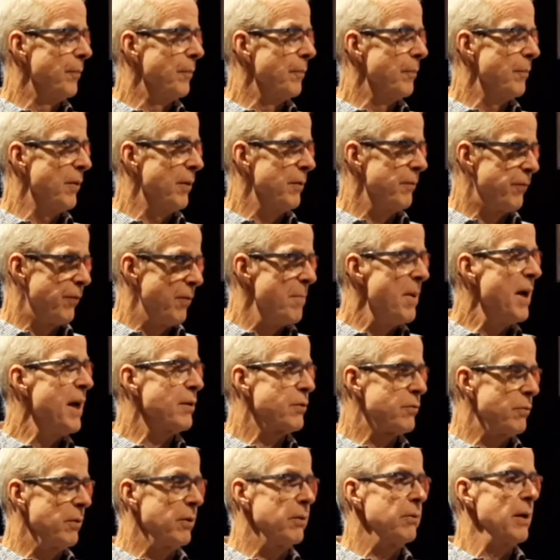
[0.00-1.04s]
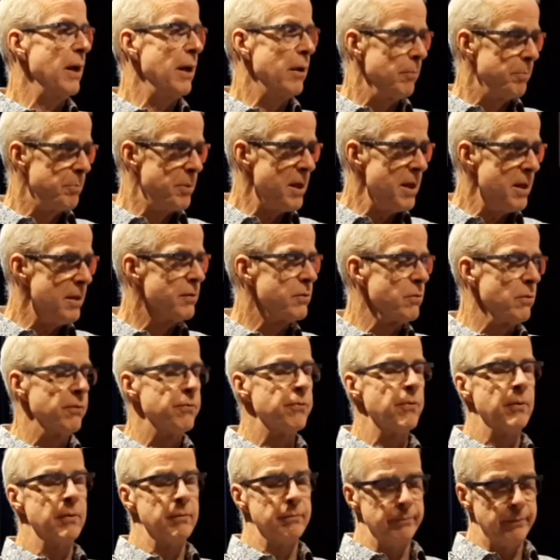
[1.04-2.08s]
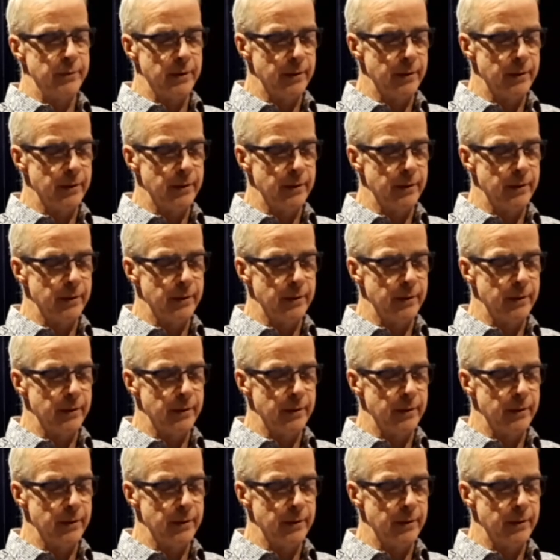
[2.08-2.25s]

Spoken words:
But for mastering LPs or for